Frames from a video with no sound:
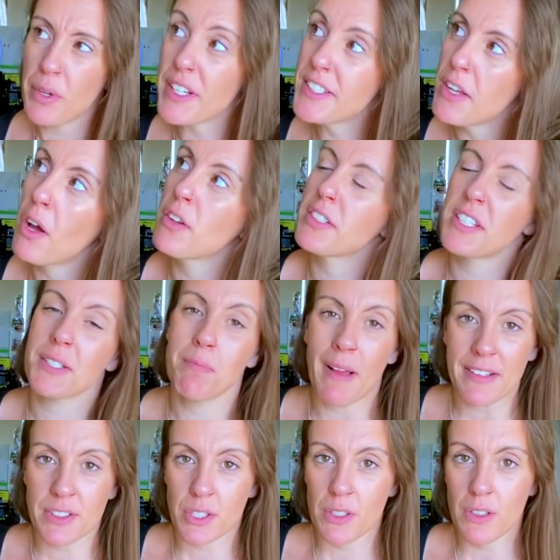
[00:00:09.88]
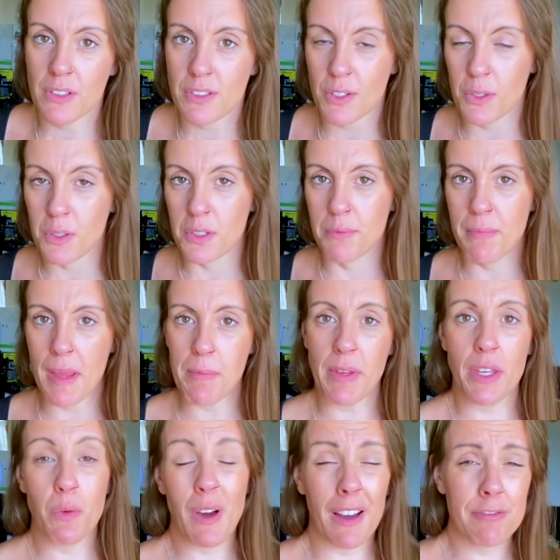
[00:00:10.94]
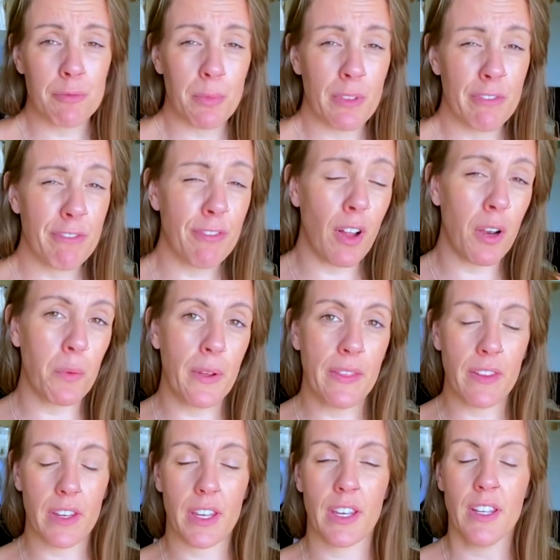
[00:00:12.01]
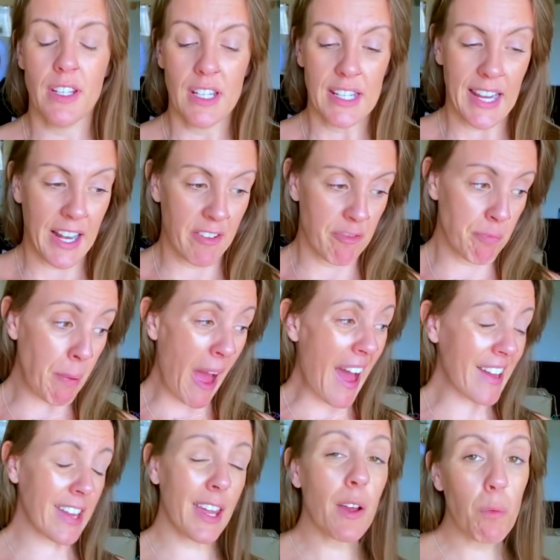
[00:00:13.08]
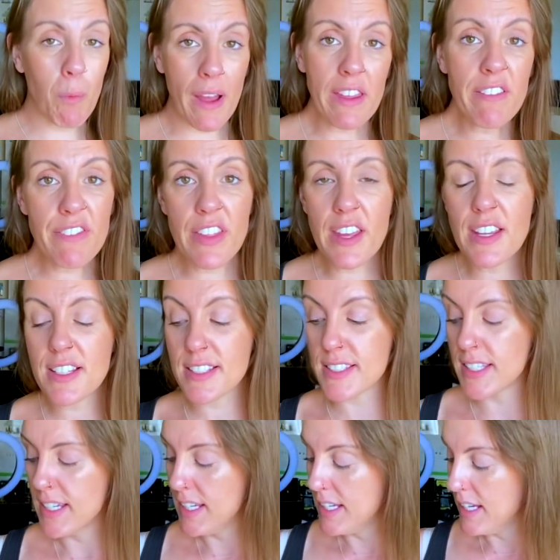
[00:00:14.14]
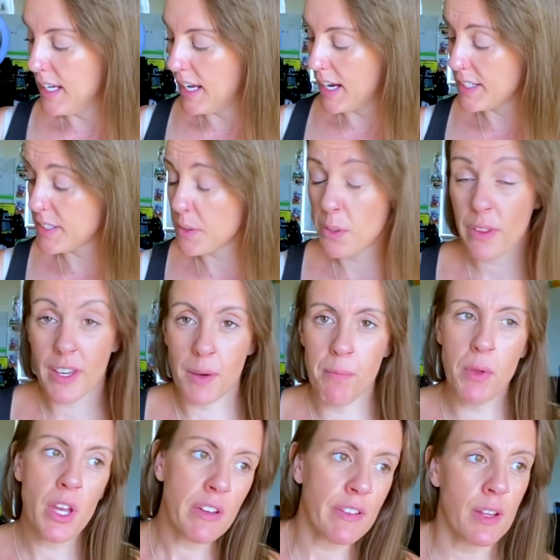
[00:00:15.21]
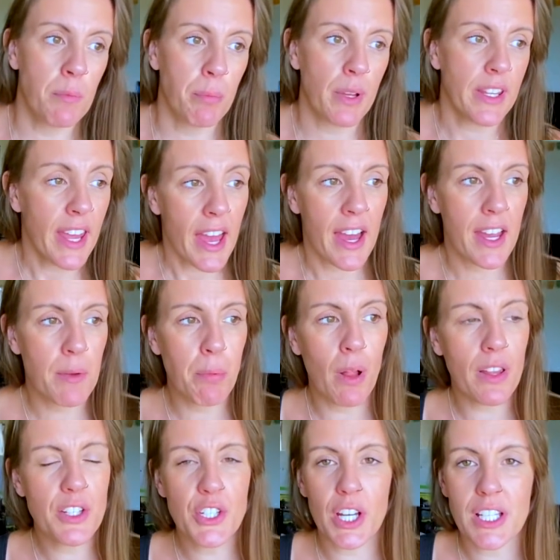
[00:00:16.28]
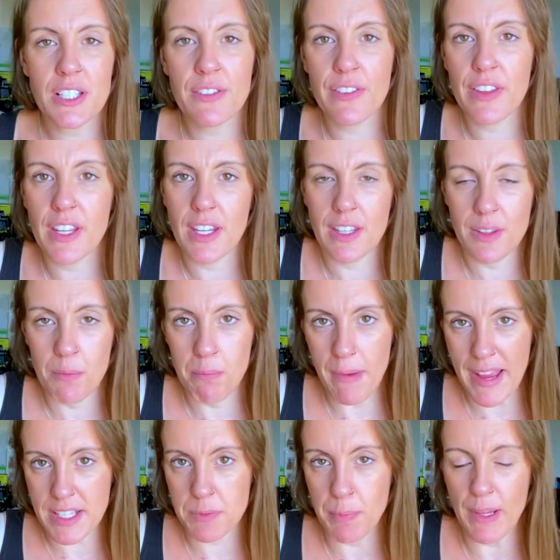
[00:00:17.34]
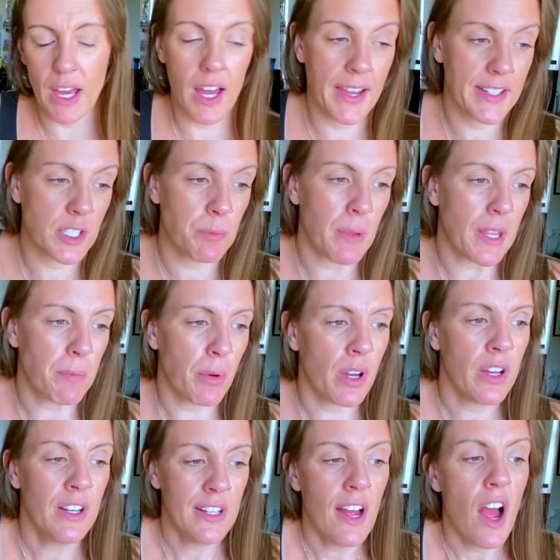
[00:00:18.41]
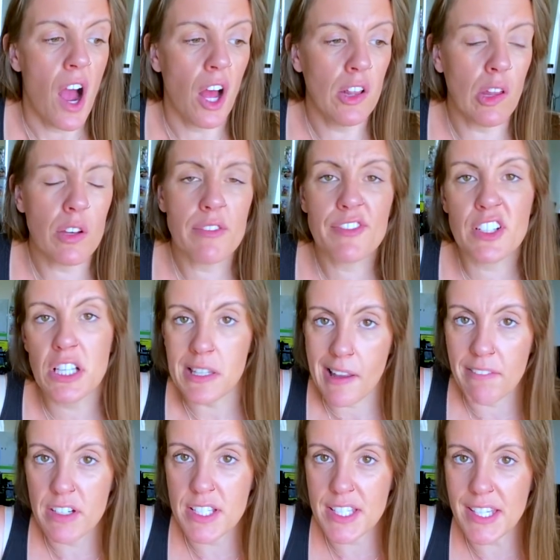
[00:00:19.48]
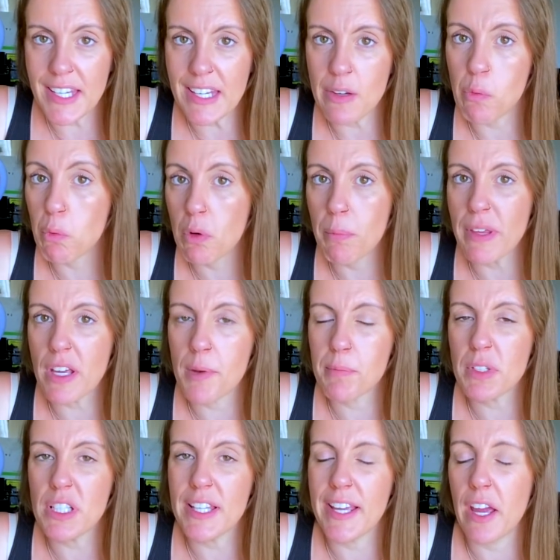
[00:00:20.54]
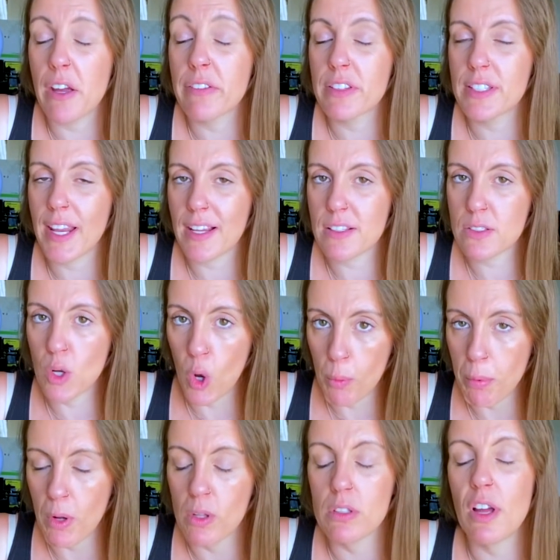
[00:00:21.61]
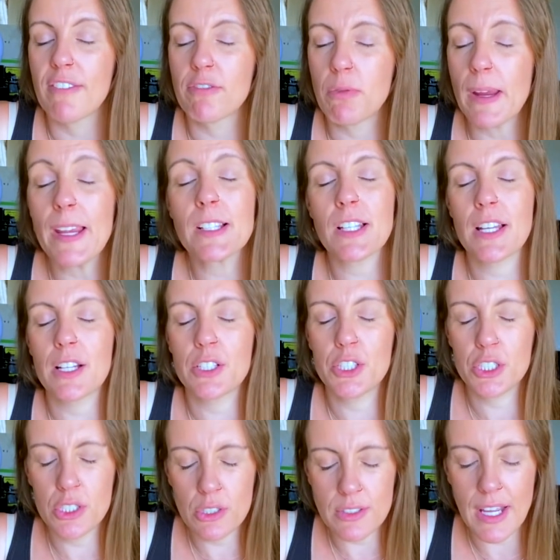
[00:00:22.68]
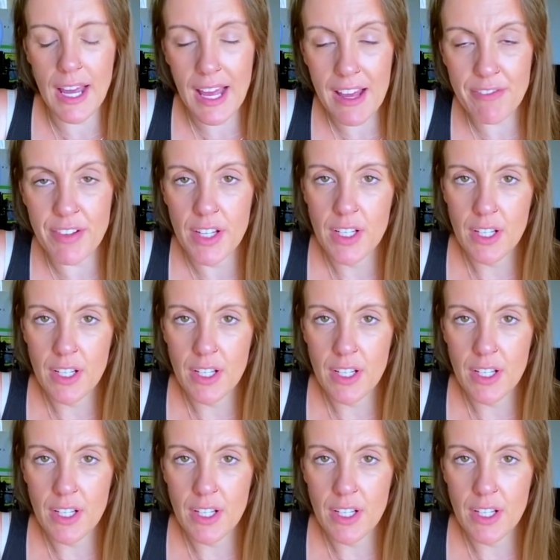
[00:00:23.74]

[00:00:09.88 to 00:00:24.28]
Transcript: darn dismantled, or maybe you haven't been following the kind of packing away of this and don't know that I'm moving. But yeah, I apologise for the mess behind me, but a lot of clarity will become clear over the next couple of weeks, and I should have